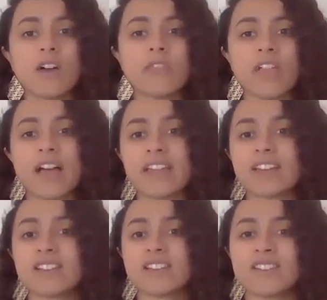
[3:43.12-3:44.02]
like
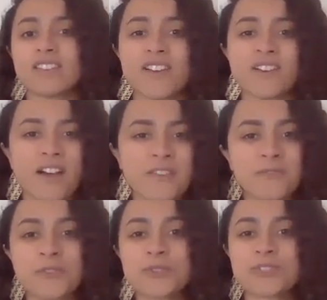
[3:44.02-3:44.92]

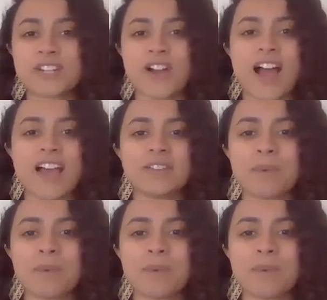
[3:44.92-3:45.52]
fruits that are high